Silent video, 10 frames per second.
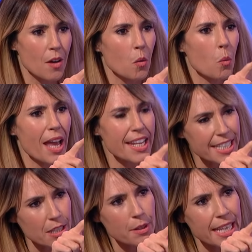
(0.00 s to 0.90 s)
Where do
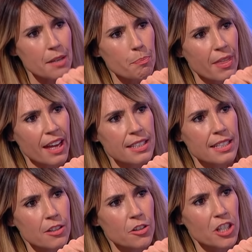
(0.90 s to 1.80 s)
you keep that
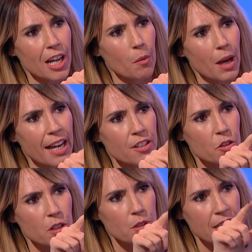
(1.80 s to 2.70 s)
in your shower, and do
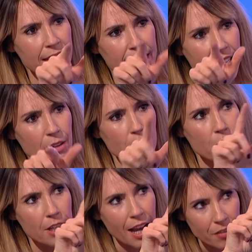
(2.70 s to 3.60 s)
you take it out,
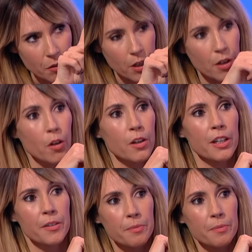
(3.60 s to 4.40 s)
or have you got a hook?